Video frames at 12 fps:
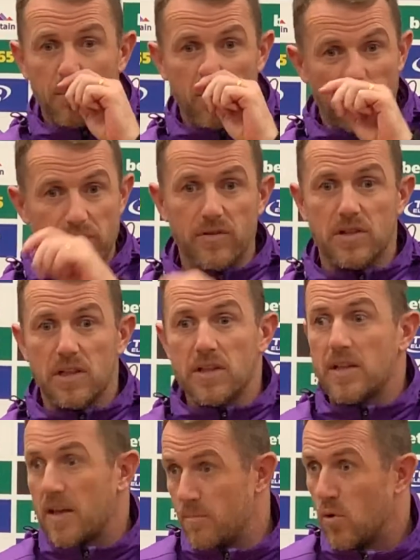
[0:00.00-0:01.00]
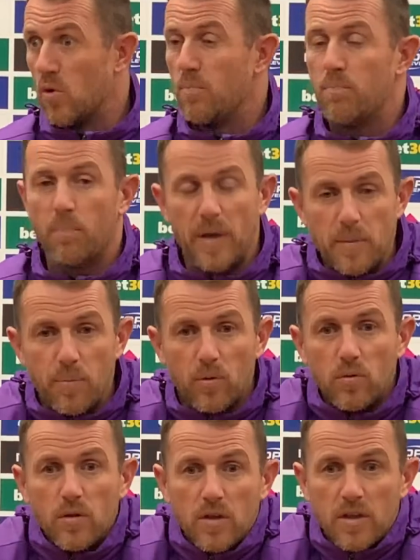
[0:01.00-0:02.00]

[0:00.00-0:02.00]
previously, getting more people